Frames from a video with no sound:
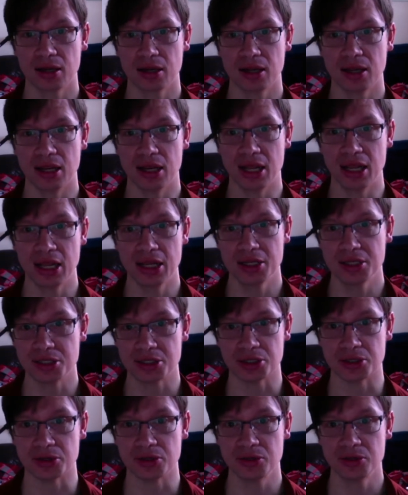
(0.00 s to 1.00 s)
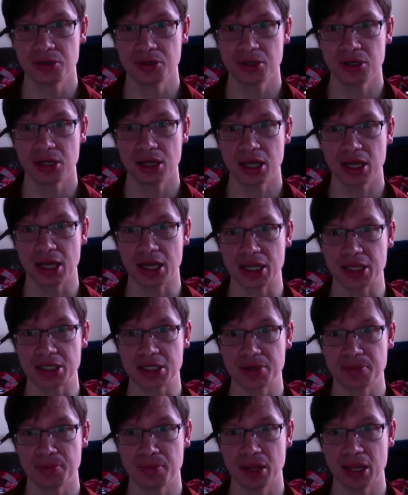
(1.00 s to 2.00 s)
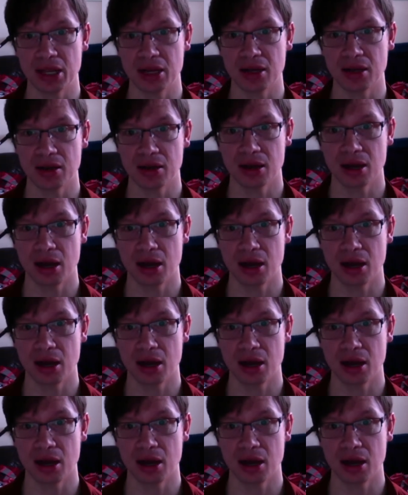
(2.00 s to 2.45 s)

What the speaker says: In Hindu, it can mean